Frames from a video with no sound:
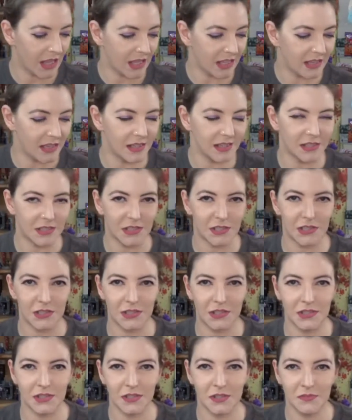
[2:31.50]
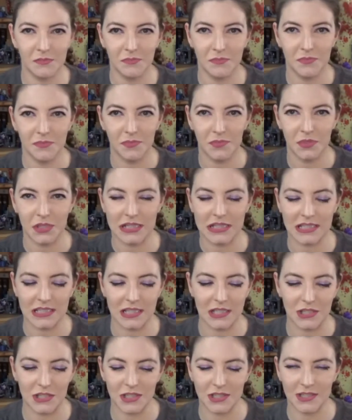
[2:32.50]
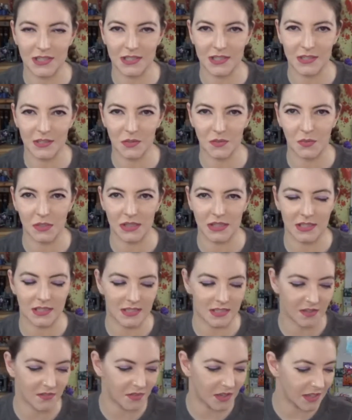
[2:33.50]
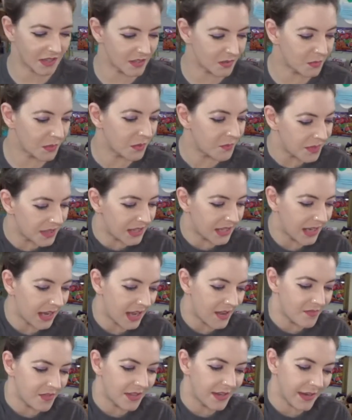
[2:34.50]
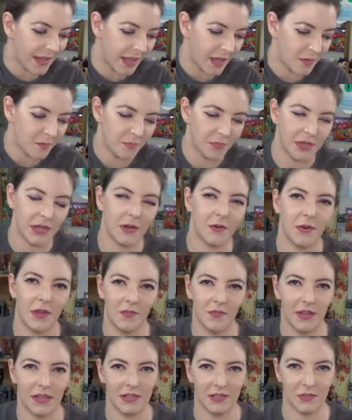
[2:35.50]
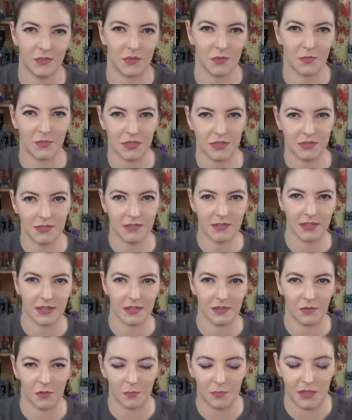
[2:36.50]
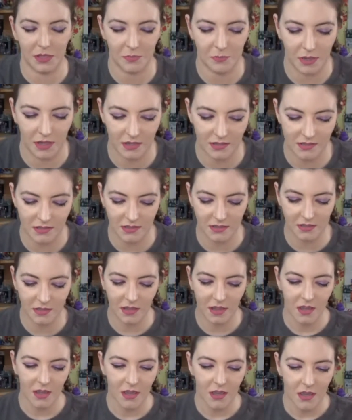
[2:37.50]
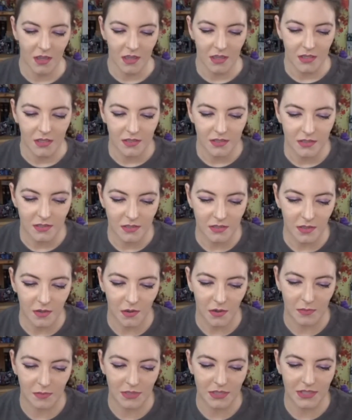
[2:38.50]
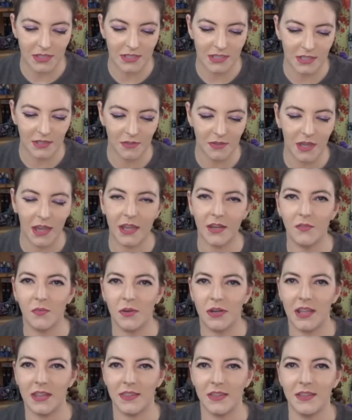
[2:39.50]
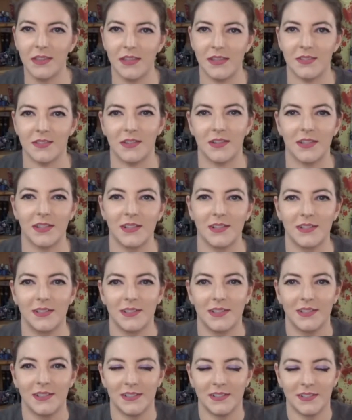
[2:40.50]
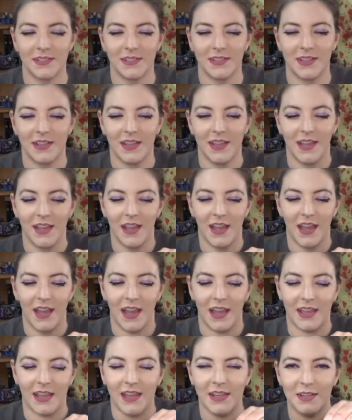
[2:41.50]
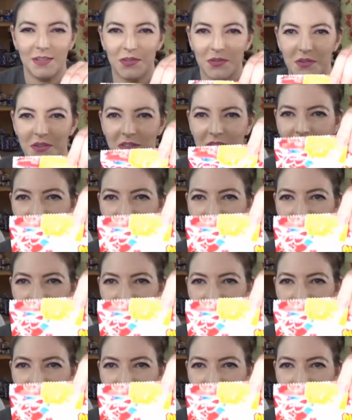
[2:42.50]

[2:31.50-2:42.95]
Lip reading: English translations as to what this stuff is. Well, I mean, like I have the name, but I don't have like descriptions like a normal unboxing. So I'm just going to tell you kind of what I think these are. I kind of sort